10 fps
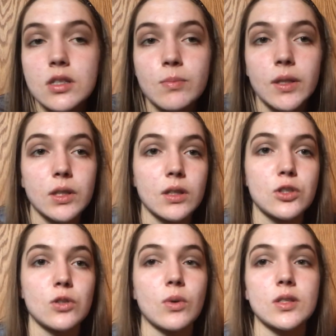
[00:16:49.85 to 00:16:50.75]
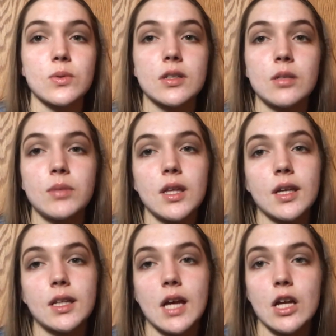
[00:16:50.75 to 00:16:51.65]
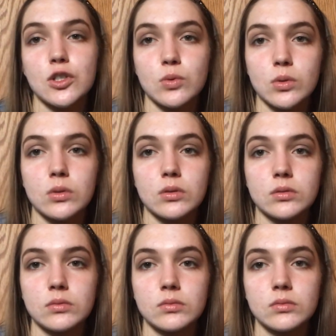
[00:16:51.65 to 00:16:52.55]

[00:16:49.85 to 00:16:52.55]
the speculation was it was going to be like an actual